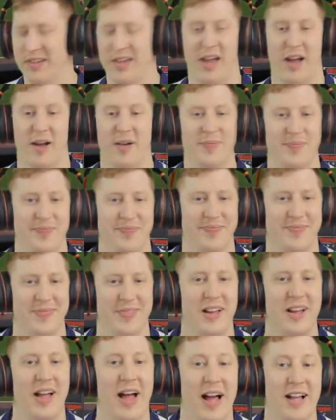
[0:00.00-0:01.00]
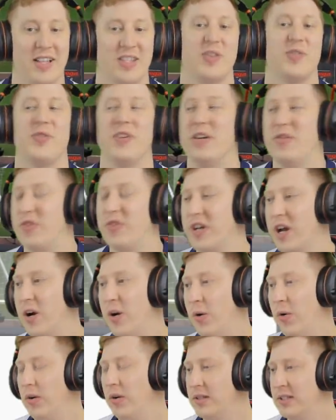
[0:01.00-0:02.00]
Yeah. That's a FIFA
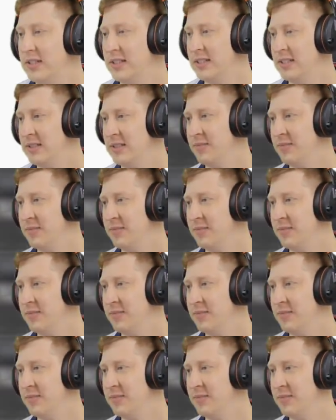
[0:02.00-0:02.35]
goal.